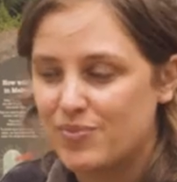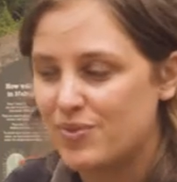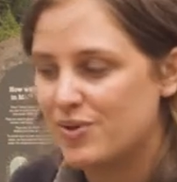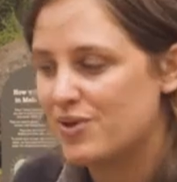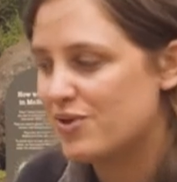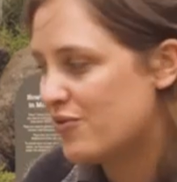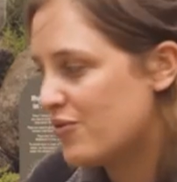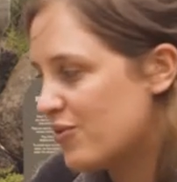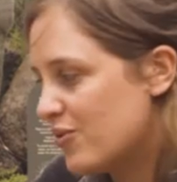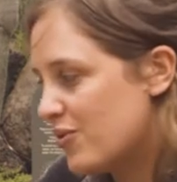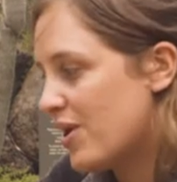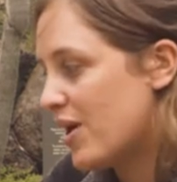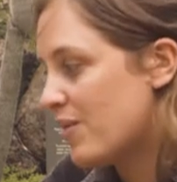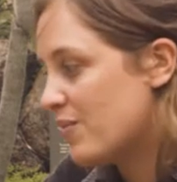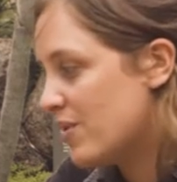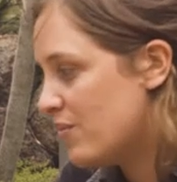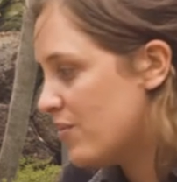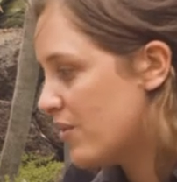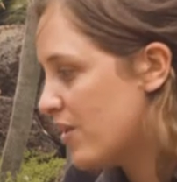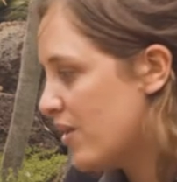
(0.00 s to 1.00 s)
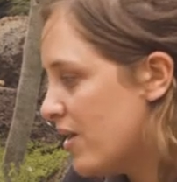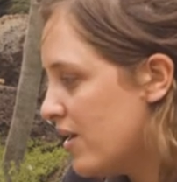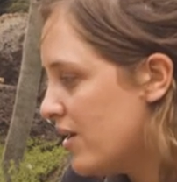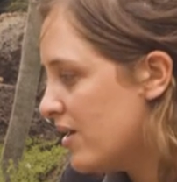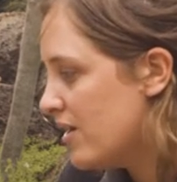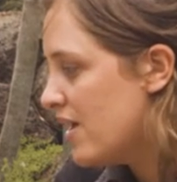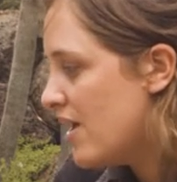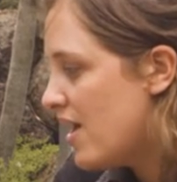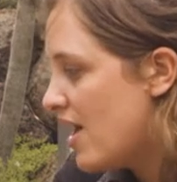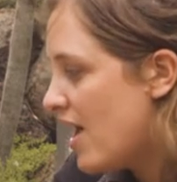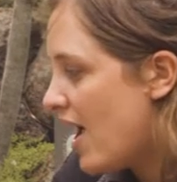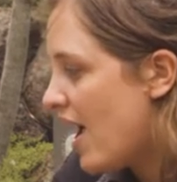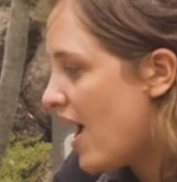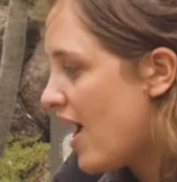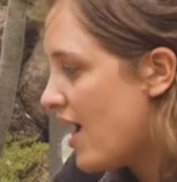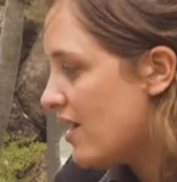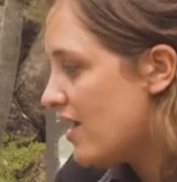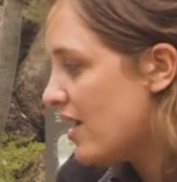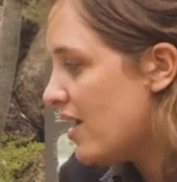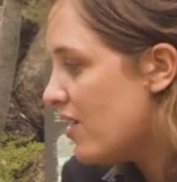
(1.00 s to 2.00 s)
a beautiful hummingbird.
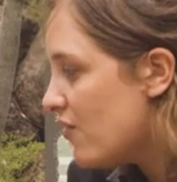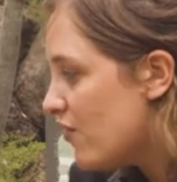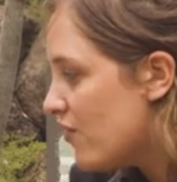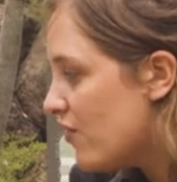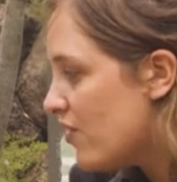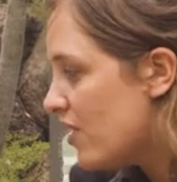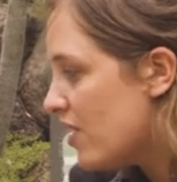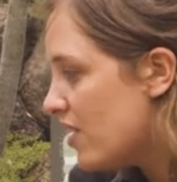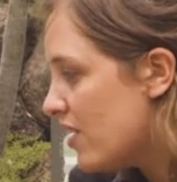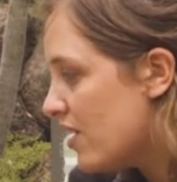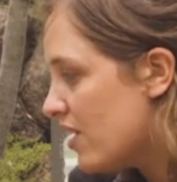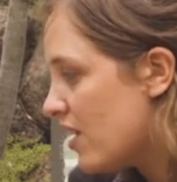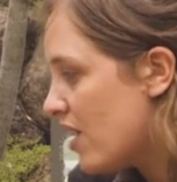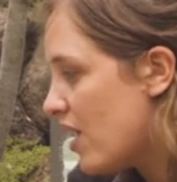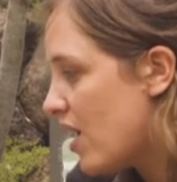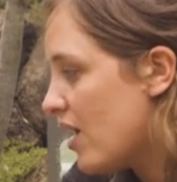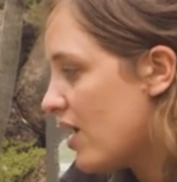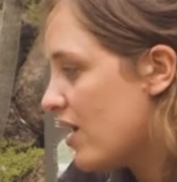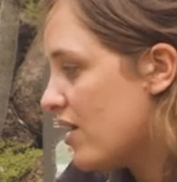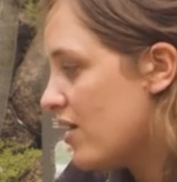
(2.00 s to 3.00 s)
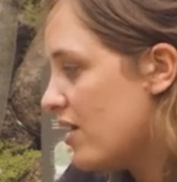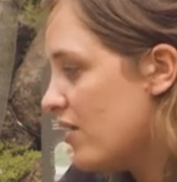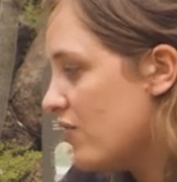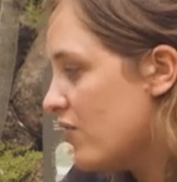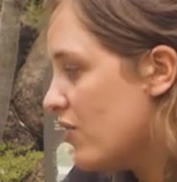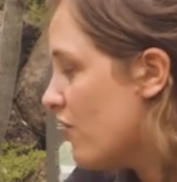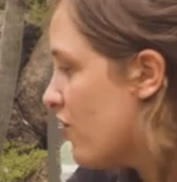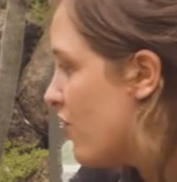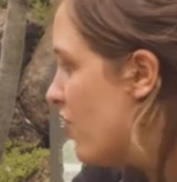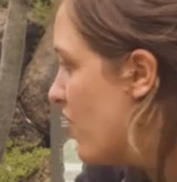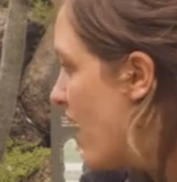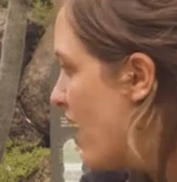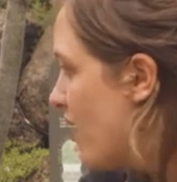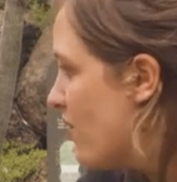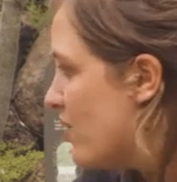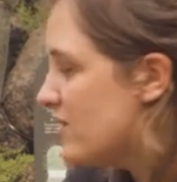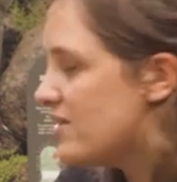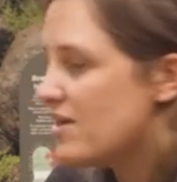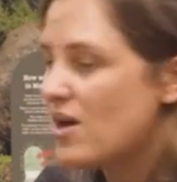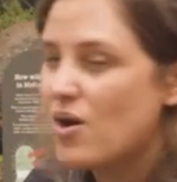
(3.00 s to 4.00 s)
And if the
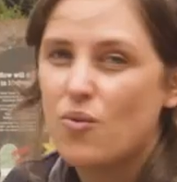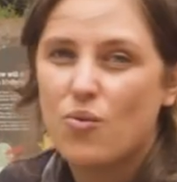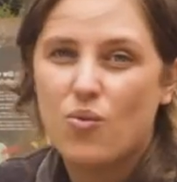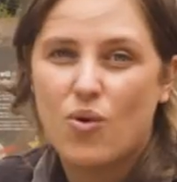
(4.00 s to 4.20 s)
flowers are